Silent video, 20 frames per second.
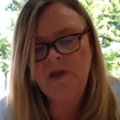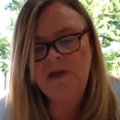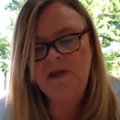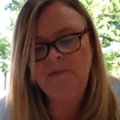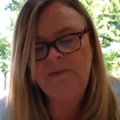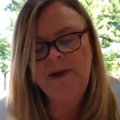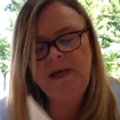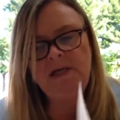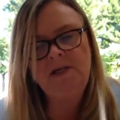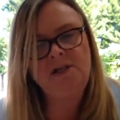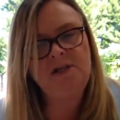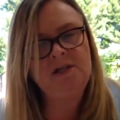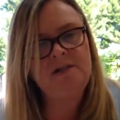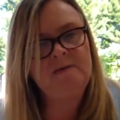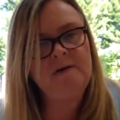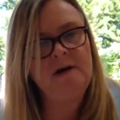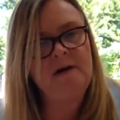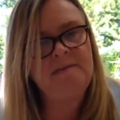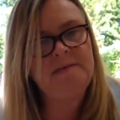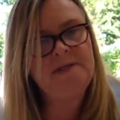The
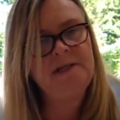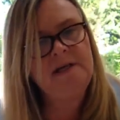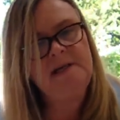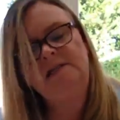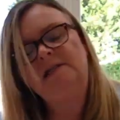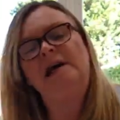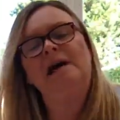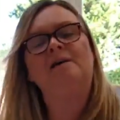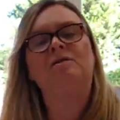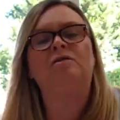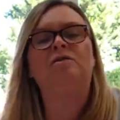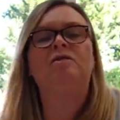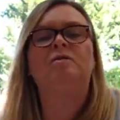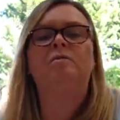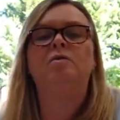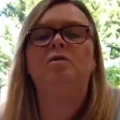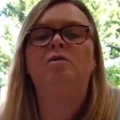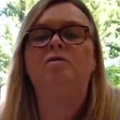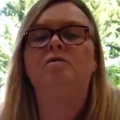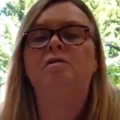pictures were upside down on the
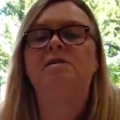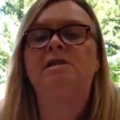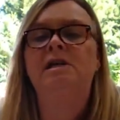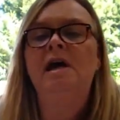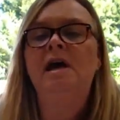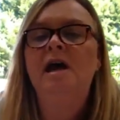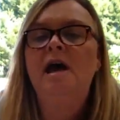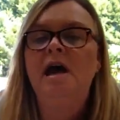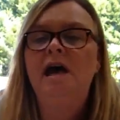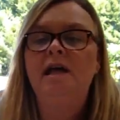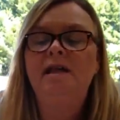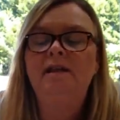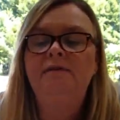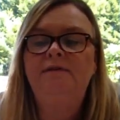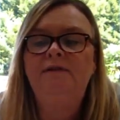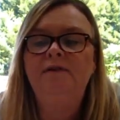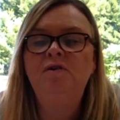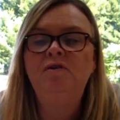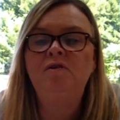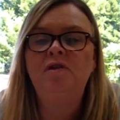walls, and the
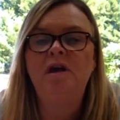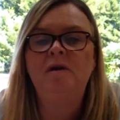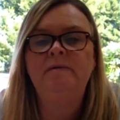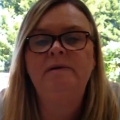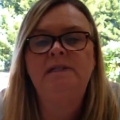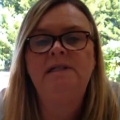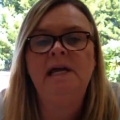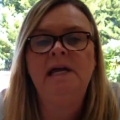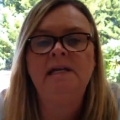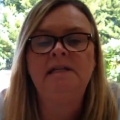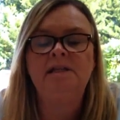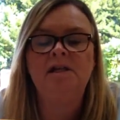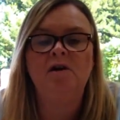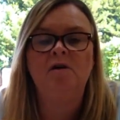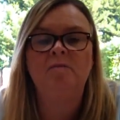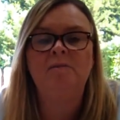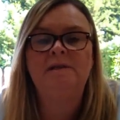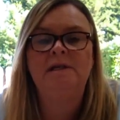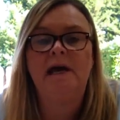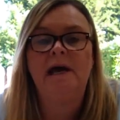floor they were standing
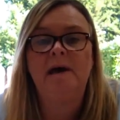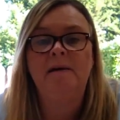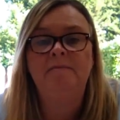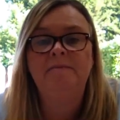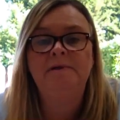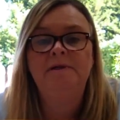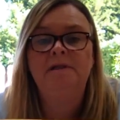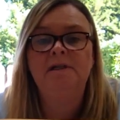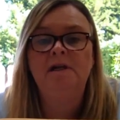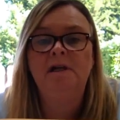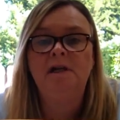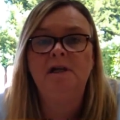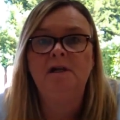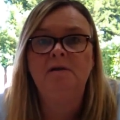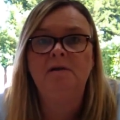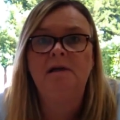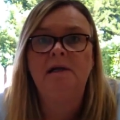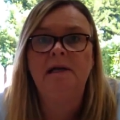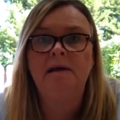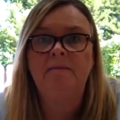on was
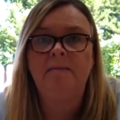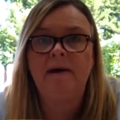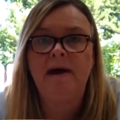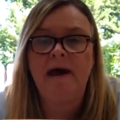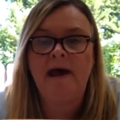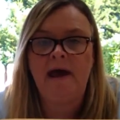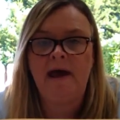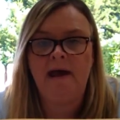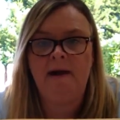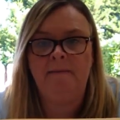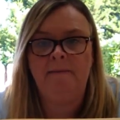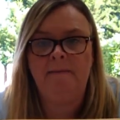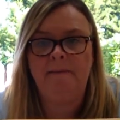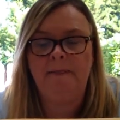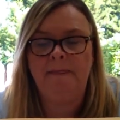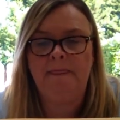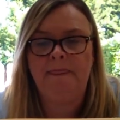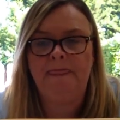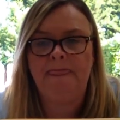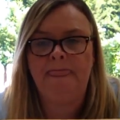absolutely bare.
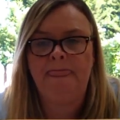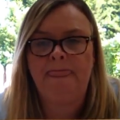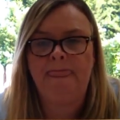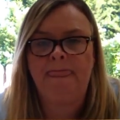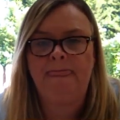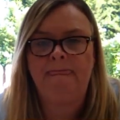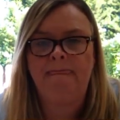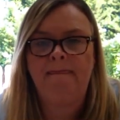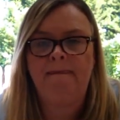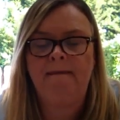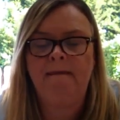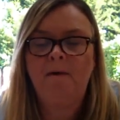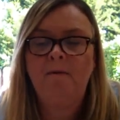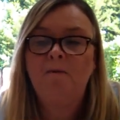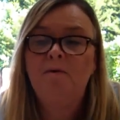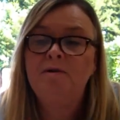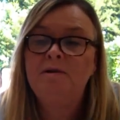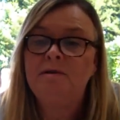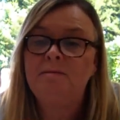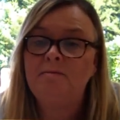
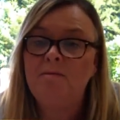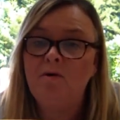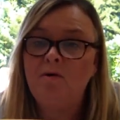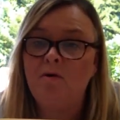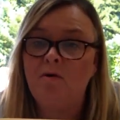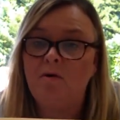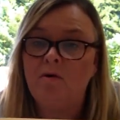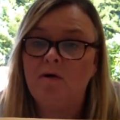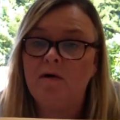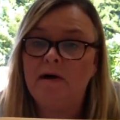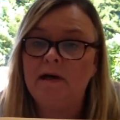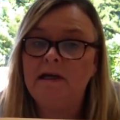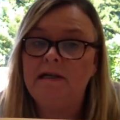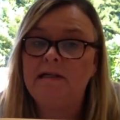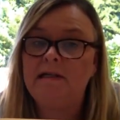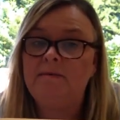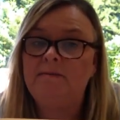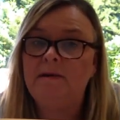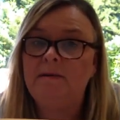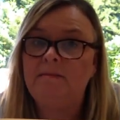What's more, it
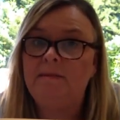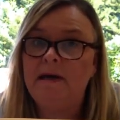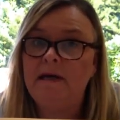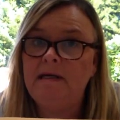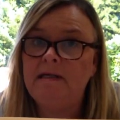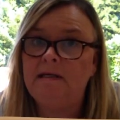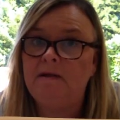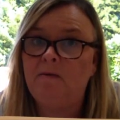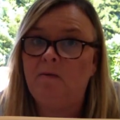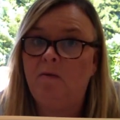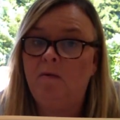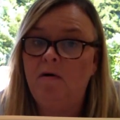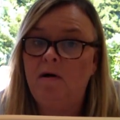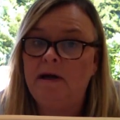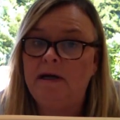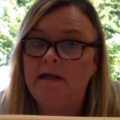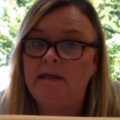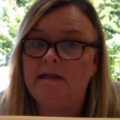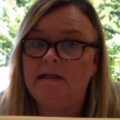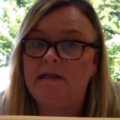had been painted
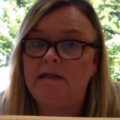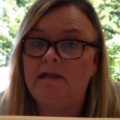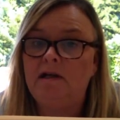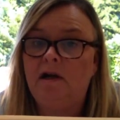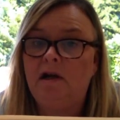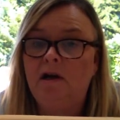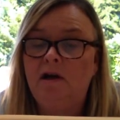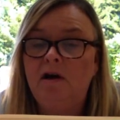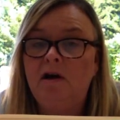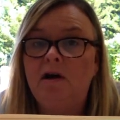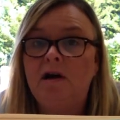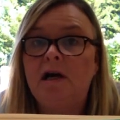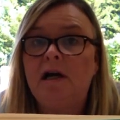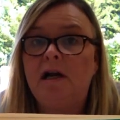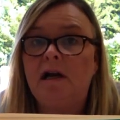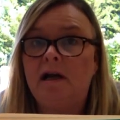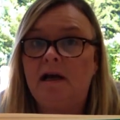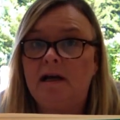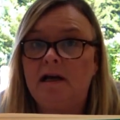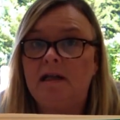white to look
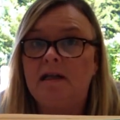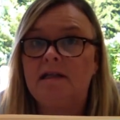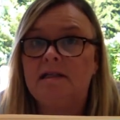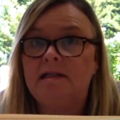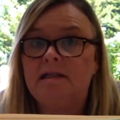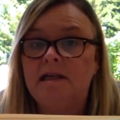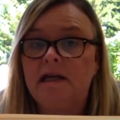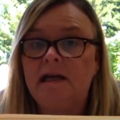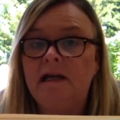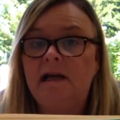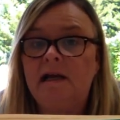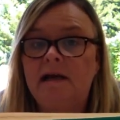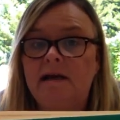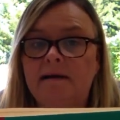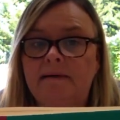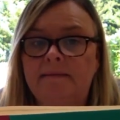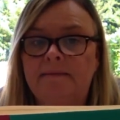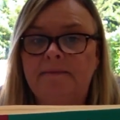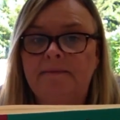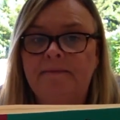like the ceiling.